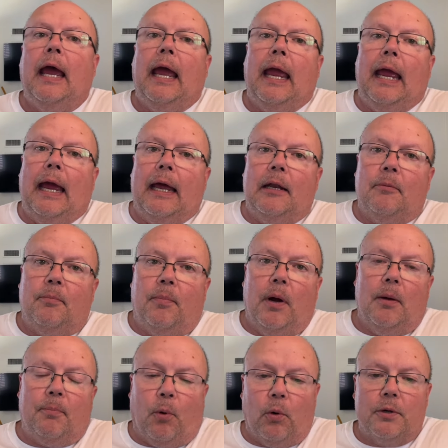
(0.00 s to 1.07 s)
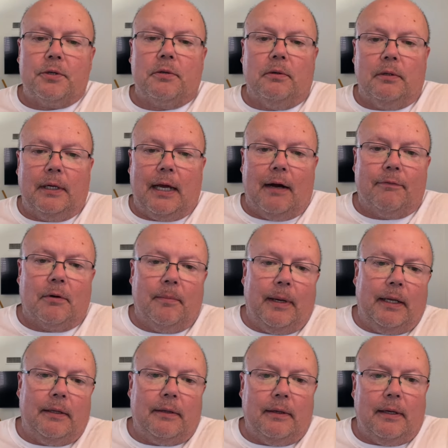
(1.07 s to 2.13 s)
And Portugal, the
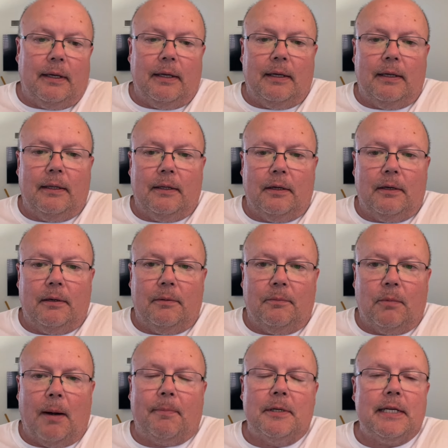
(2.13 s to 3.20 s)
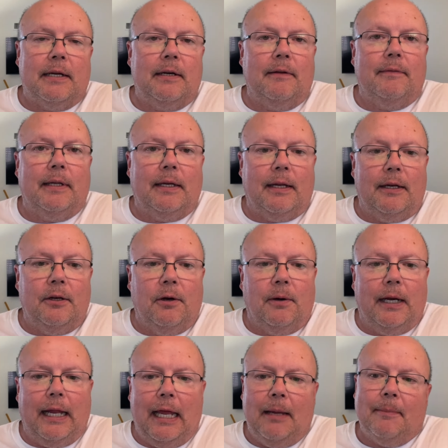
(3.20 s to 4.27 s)
government, the representative that I know
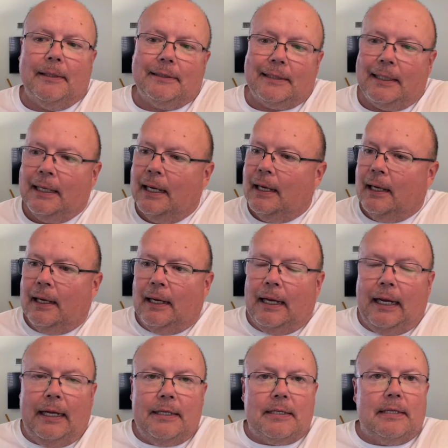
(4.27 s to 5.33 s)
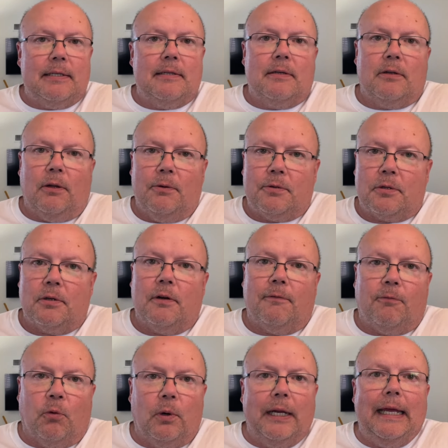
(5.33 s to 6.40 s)
at AMA said, it's closer to
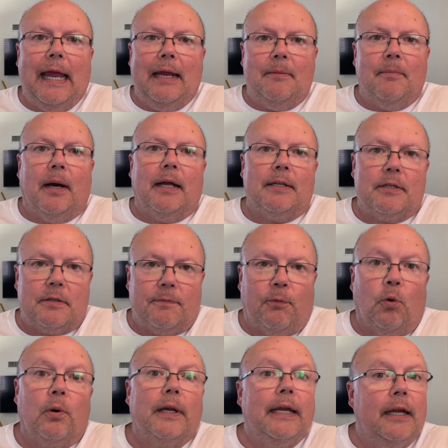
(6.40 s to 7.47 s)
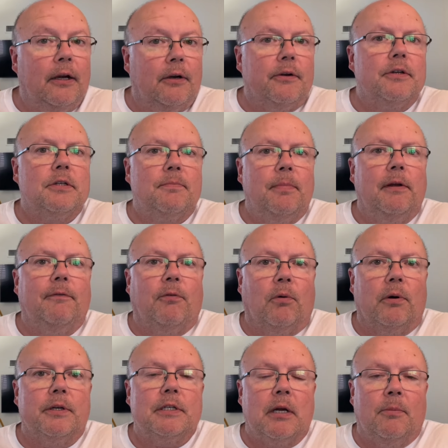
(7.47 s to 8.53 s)
48 months, 4 years
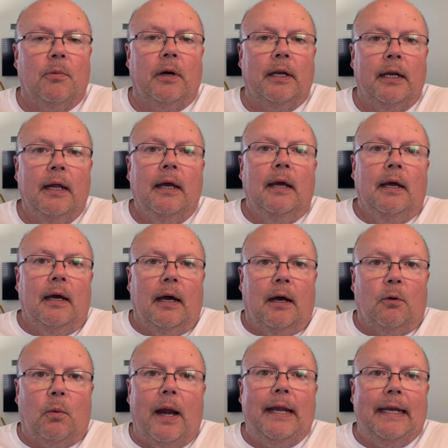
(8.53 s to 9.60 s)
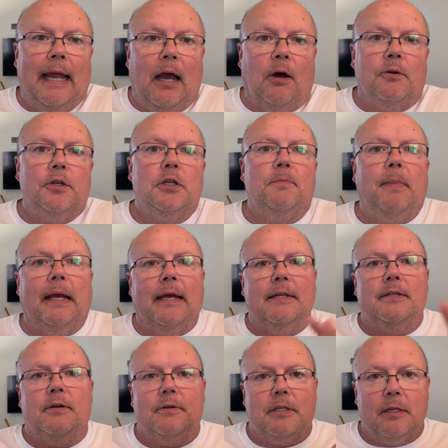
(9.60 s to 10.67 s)
before someone right now, just
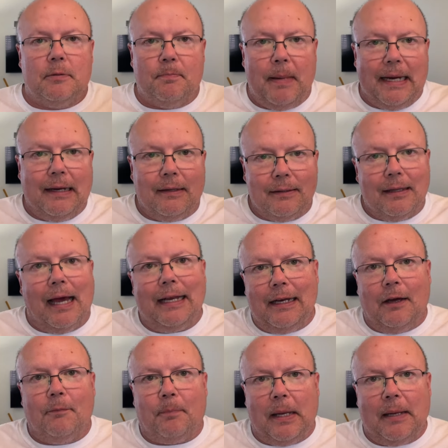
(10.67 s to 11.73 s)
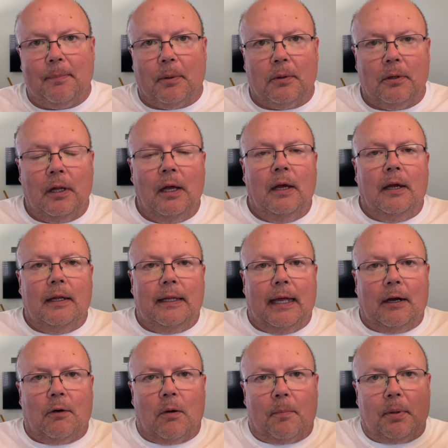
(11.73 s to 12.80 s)
because there's this big glut of people
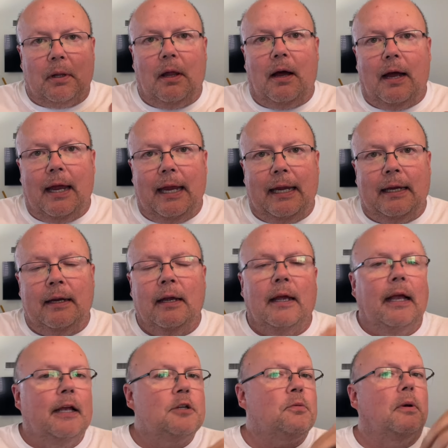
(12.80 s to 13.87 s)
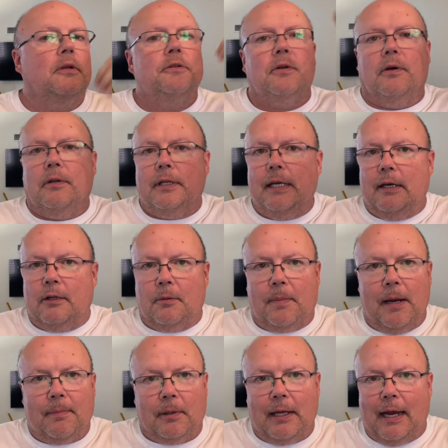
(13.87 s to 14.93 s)
that are applying, as well as all the other
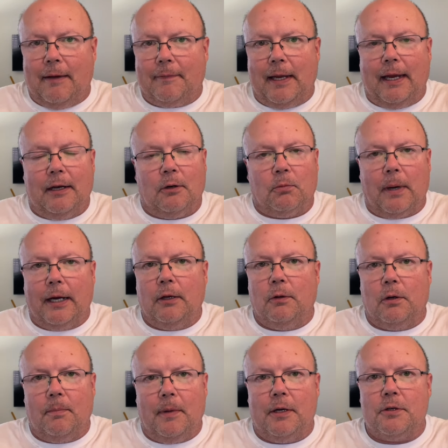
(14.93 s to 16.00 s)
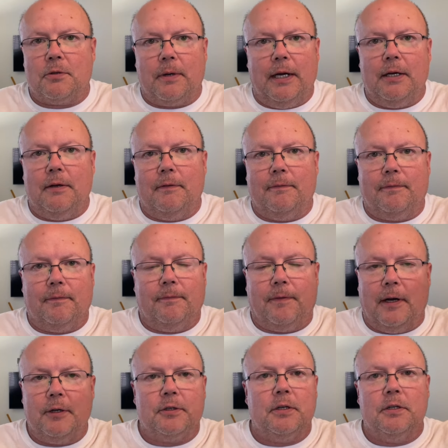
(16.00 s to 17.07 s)
people that have to handle regular administrative
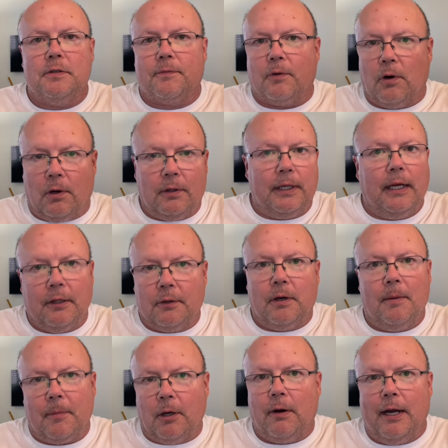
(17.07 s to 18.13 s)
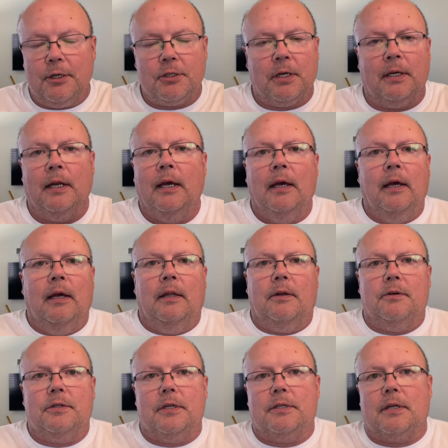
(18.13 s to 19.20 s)
functions for all the other immigration.
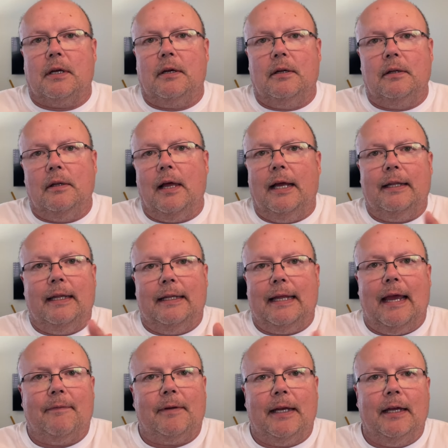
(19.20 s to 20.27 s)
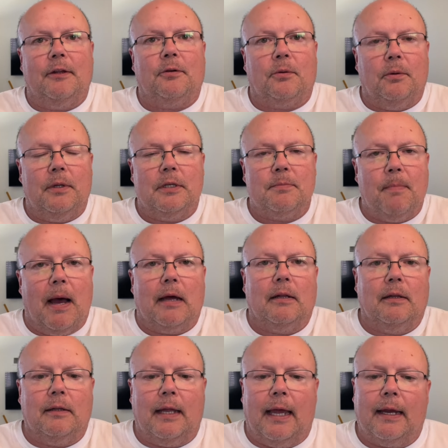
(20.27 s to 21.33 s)
There's just a glut that they have to get through, this
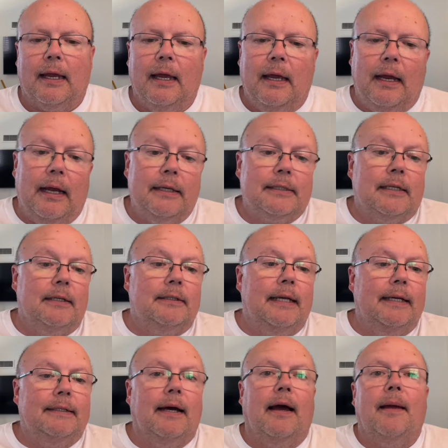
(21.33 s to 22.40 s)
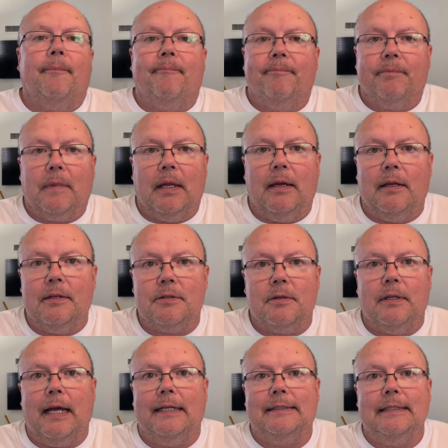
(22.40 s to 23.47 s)
bottleneck, and it's going to take time. And so
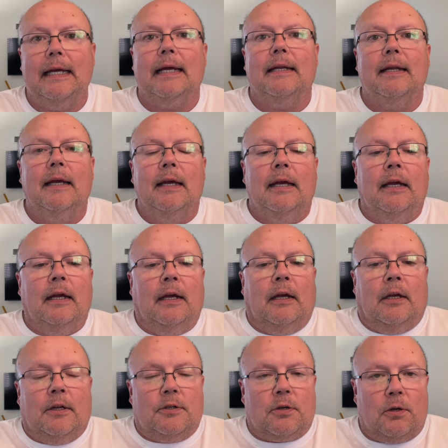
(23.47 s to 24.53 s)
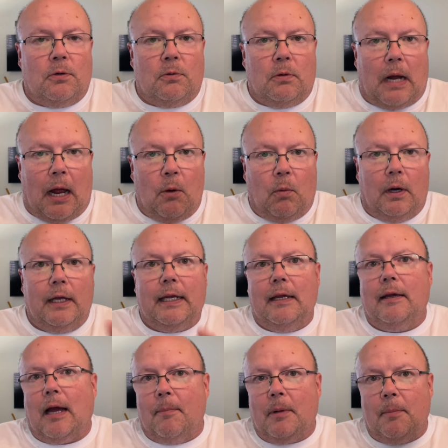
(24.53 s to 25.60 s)
that's it. So I'm going
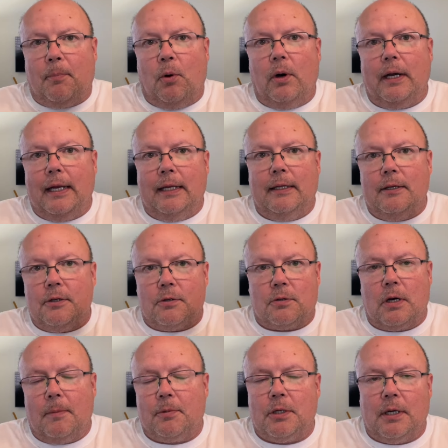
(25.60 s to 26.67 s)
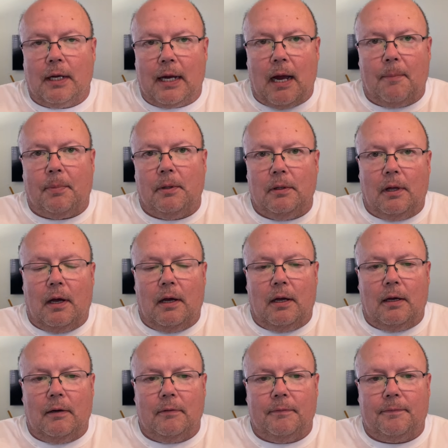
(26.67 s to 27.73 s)
to put in the description a couple
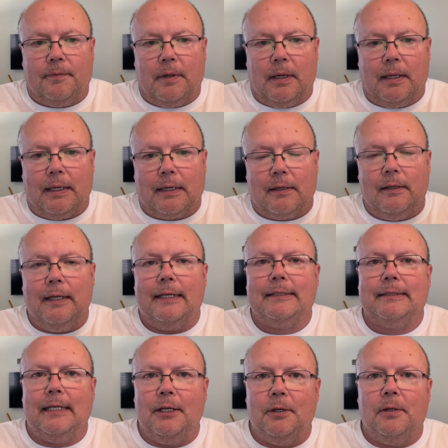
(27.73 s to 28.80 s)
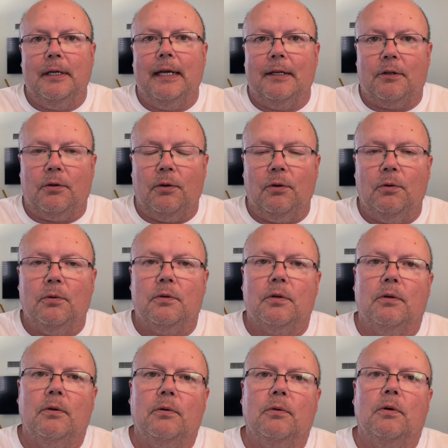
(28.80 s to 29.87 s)
of clicks that you can get
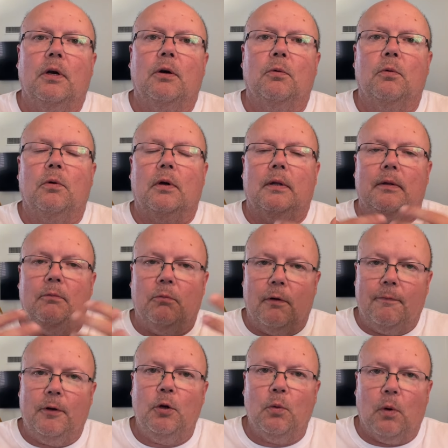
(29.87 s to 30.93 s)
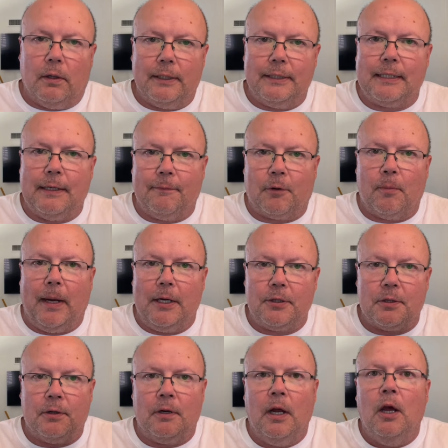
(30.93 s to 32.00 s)
to review all this
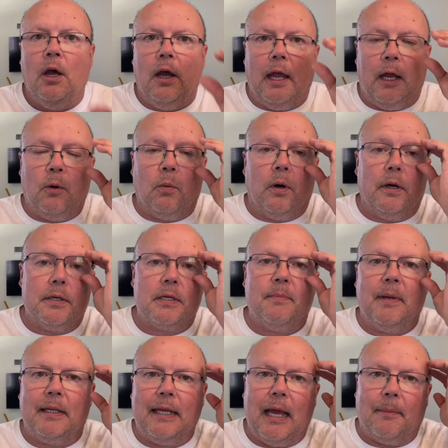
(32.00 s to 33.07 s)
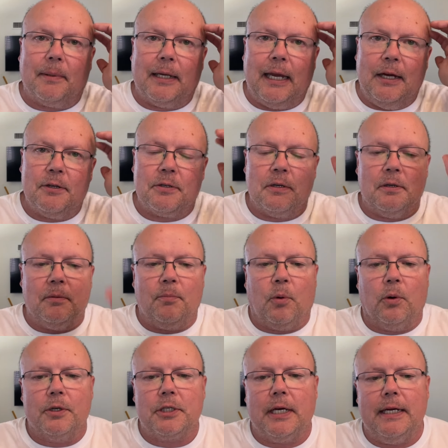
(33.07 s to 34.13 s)
information and where to submit the application in the
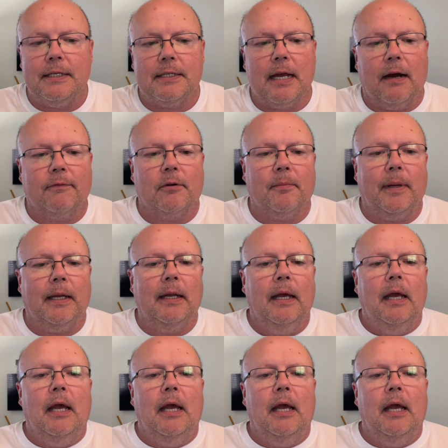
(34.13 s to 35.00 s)
Portuguese government.